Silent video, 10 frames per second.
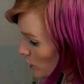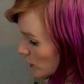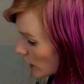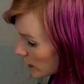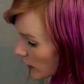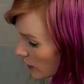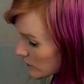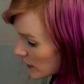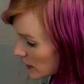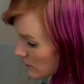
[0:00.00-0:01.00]
you're cutting off
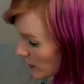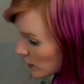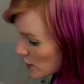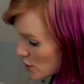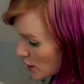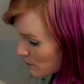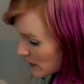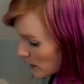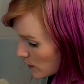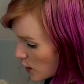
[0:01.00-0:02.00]
the ventilation up
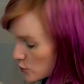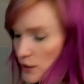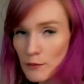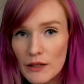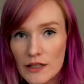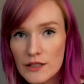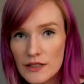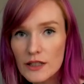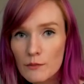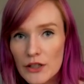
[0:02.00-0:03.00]
here, so that means
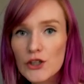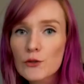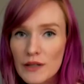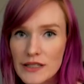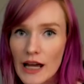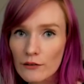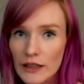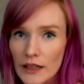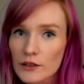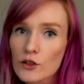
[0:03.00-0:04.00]
it's gonna be humid down
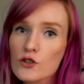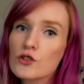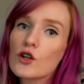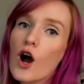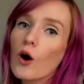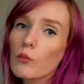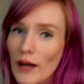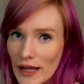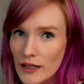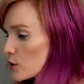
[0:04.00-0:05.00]
here. There's no
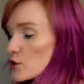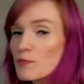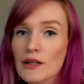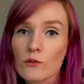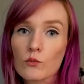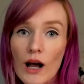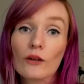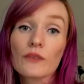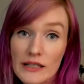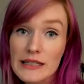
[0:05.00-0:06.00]
way to be
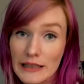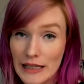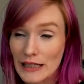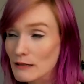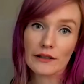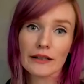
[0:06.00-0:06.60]
well ventilated.